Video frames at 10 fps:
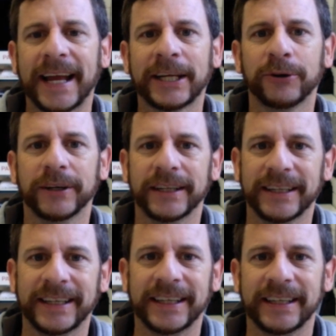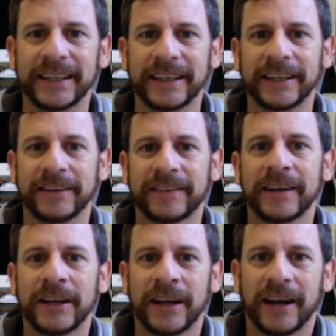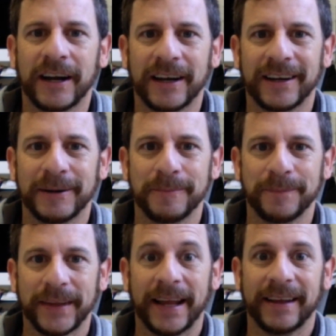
accurate in its um,